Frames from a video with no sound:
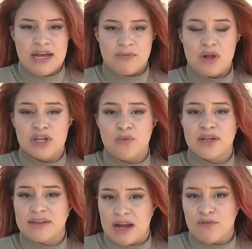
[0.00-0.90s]
And while he
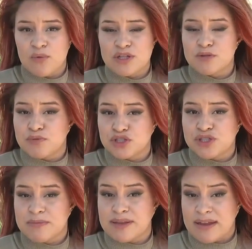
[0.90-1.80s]
wants everyone to push
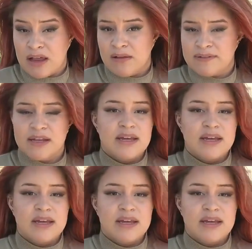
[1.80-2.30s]
themselves,